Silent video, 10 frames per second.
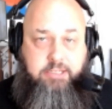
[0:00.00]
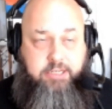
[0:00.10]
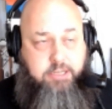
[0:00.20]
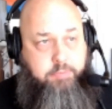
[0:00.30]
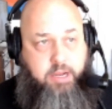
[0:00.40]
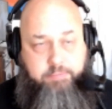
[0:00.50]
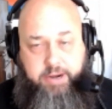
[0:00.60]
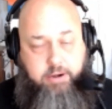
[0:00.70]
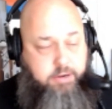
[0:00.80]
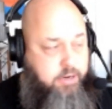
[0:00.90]
he's going to be
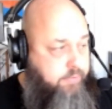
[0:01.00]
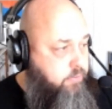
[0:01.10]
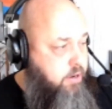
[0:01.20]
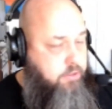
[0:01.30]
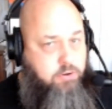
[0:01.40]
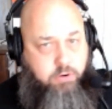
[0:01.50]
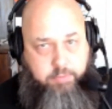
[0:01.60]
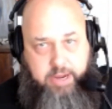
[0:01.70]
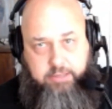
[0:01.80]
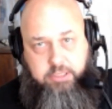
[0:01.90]
compared to every other
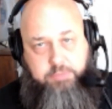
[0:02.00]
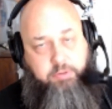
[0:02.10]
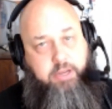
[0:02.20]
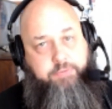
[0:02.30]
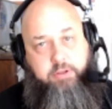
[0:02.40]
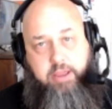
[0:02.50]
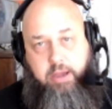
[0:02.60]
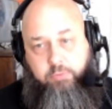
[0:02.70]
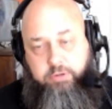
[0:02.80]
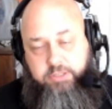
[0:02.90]
quarterback that's played for the
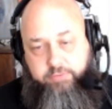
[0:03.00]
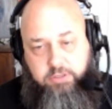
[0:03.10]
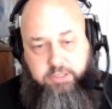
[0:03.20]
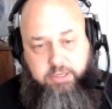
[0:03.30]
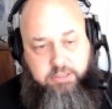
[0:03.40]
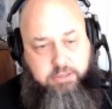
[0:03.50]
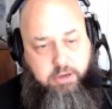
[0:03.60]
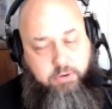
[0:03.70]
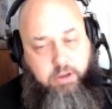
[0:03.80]
Cowboys ever since. So,